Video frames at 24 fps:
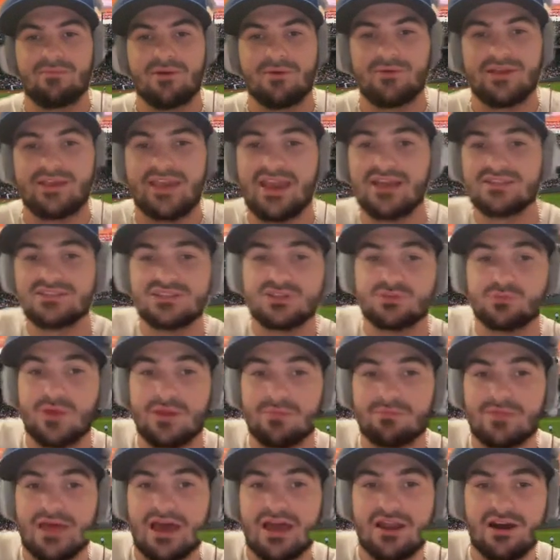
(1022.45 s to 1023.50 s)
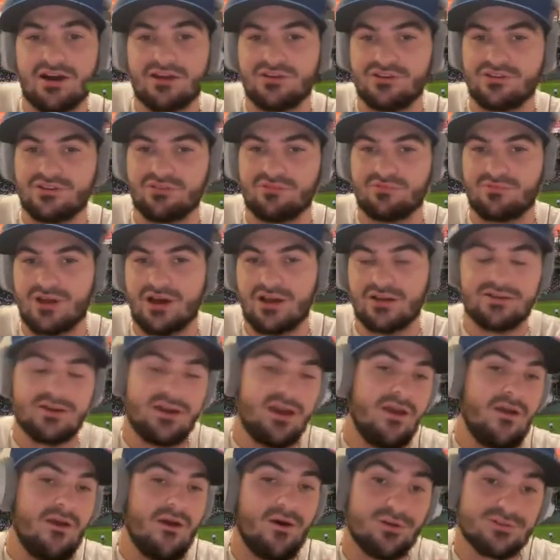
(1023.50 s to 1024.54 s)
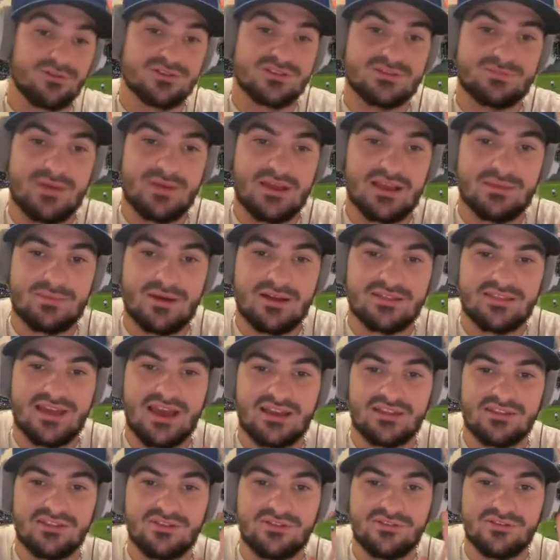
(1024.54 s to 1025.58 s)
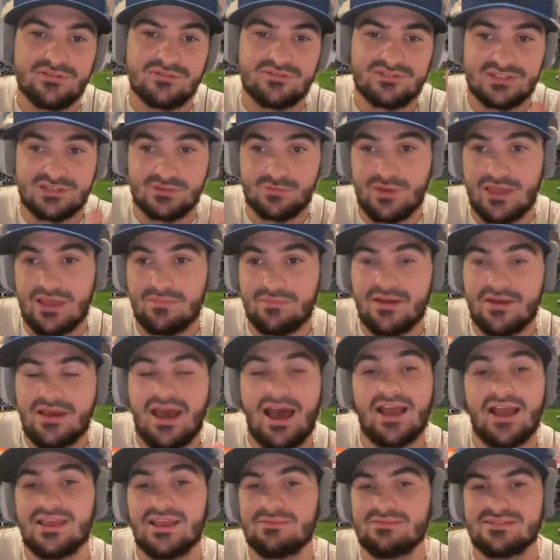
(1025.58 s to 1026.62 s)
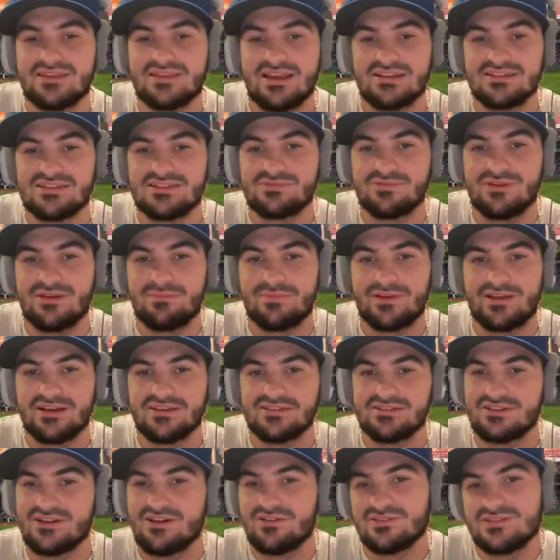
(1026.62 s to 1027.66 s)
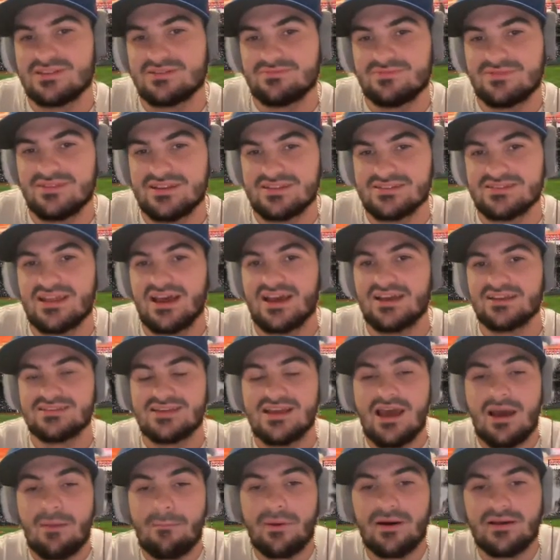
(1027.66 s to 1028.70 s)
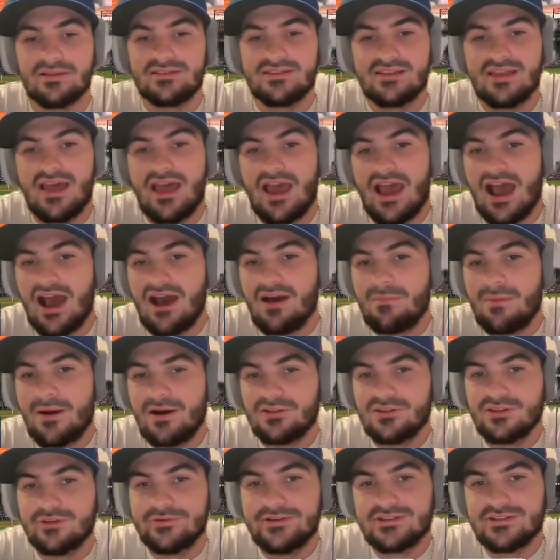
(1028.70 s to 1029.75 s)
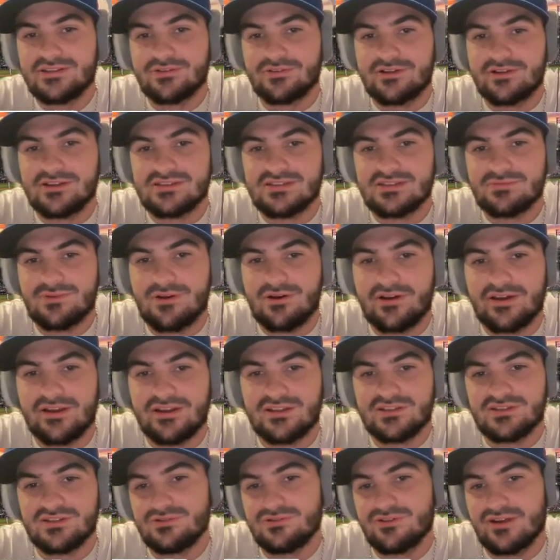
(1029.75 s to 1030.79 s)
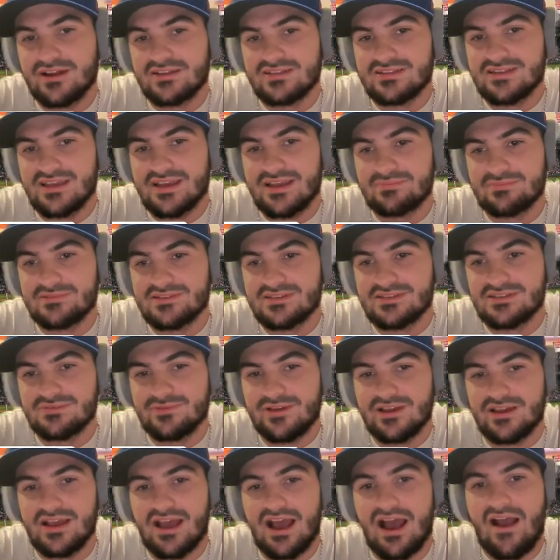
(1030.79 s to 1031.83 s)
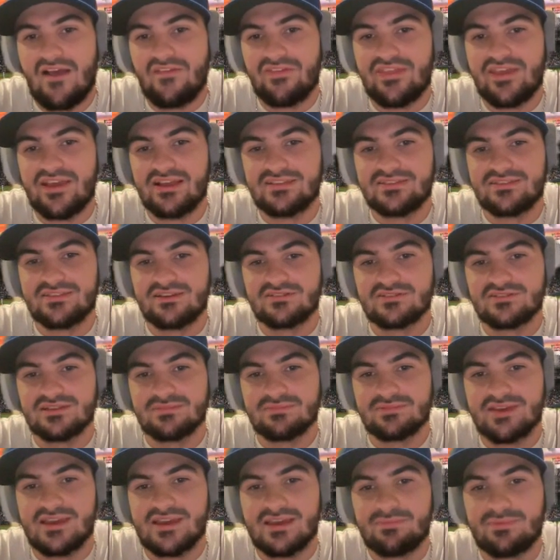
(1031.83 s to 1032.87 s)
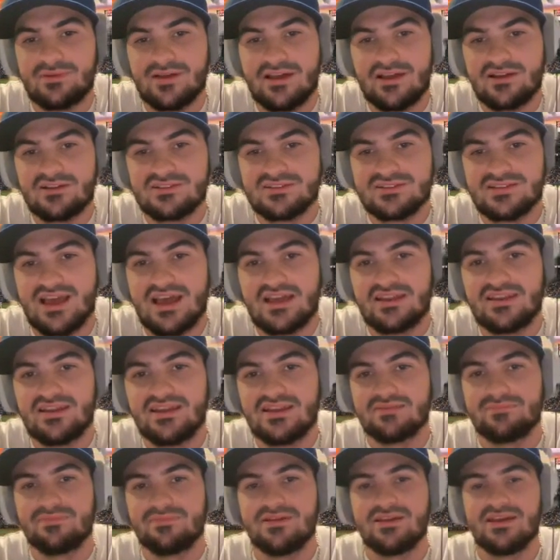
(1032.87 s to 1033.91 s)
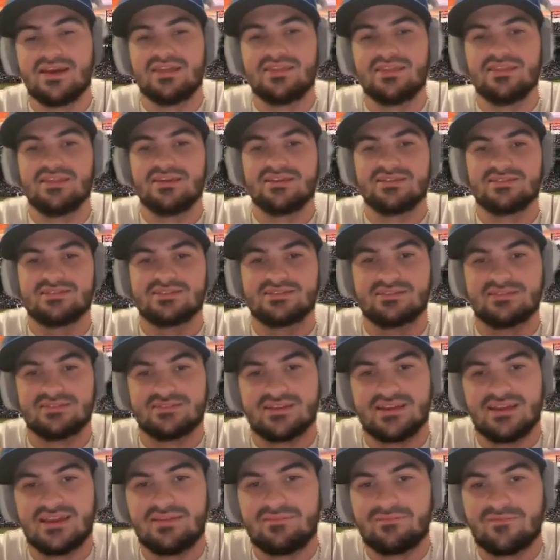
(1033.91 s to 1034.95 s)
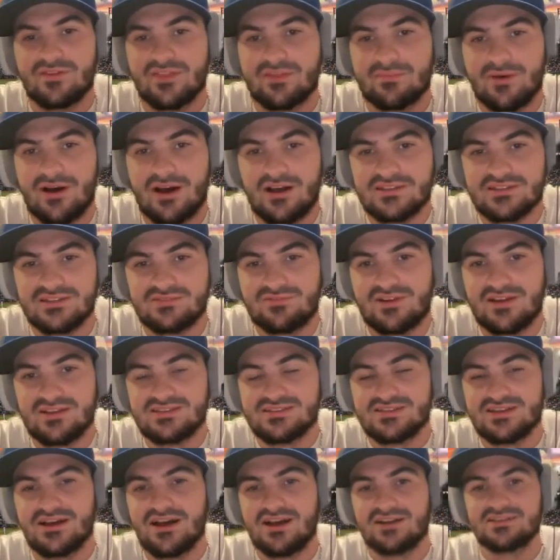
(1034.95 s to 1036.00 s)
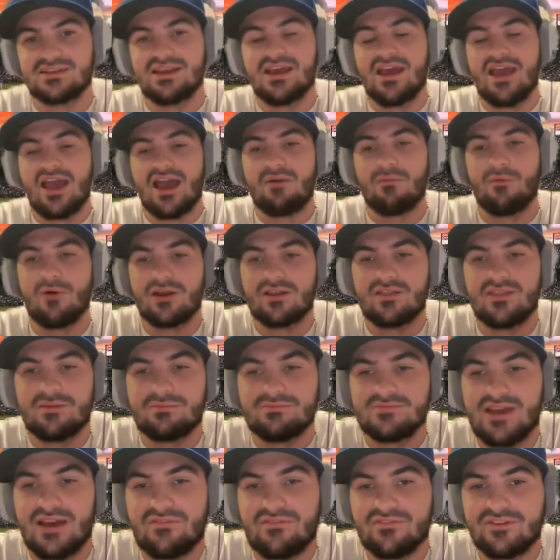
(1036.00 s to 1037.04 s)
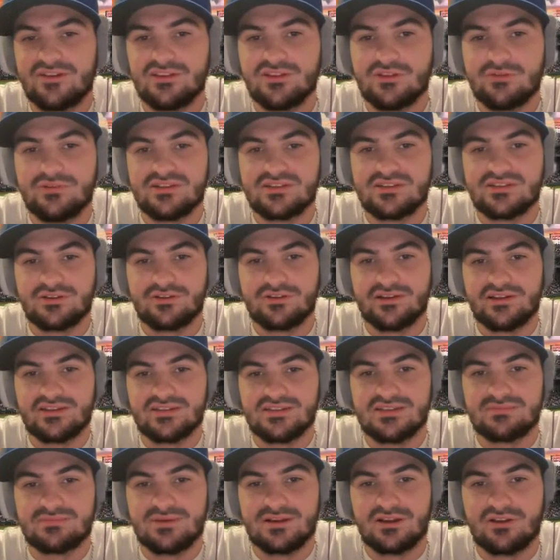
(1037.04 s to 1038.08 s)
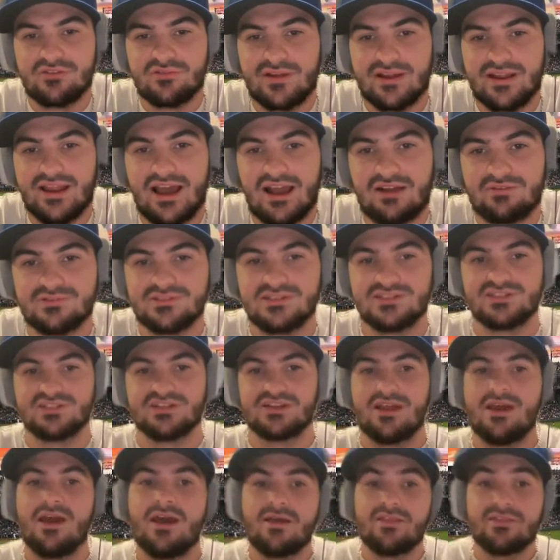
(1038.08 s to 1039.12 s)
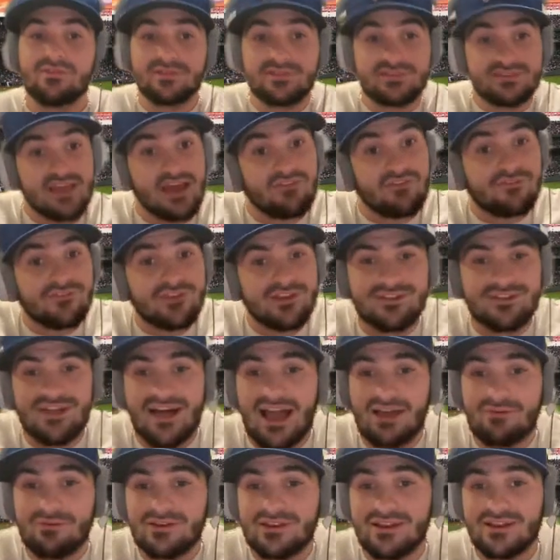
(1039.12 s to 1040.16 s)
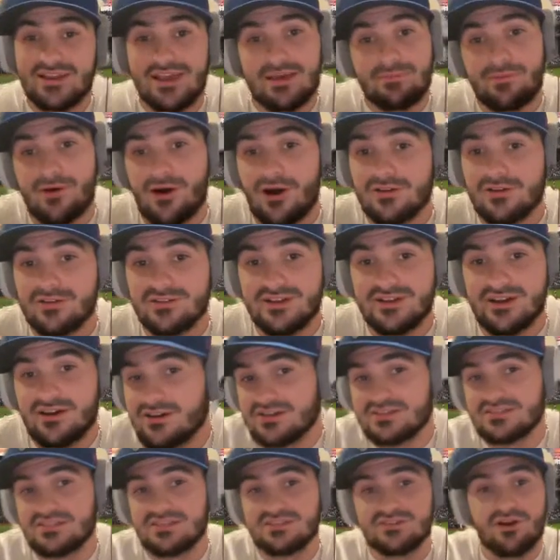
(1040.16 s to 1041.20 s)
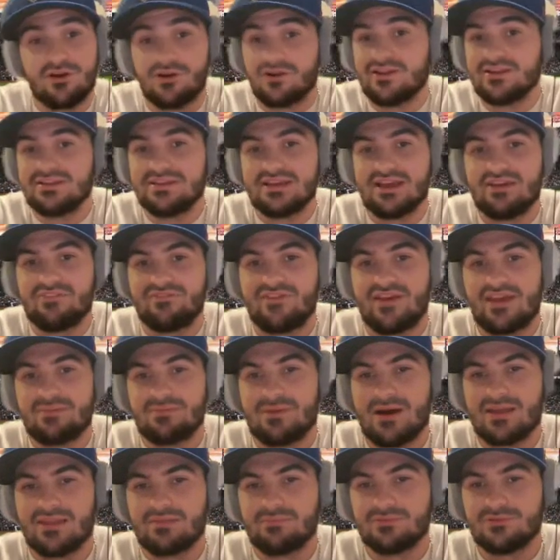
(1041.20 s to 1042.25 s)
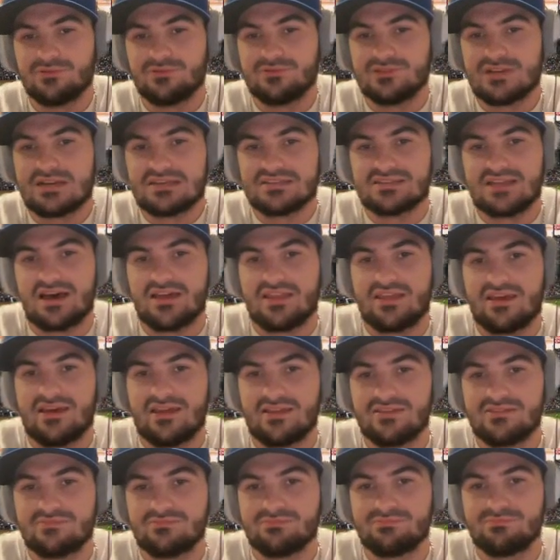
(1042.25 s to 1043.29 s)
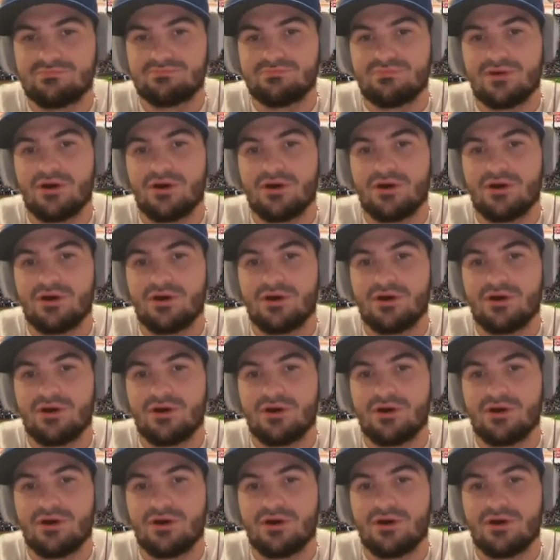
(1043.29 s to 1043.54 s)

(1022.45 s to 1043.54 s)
but we can't sweep that under the rug. Also, speaking about that new sweep, I keep saying sweep because, you know, it's nice, but how about Luis Urias as well hitting two grand slams this week? I think there's some key players that need to be in this team for the Boston Red Sox, and one of them, definitely Luis Urias, has been a great acquisition. Definitely glad we didn't get Paul DeYoung because he's already DFA'd by the Blue Jays now that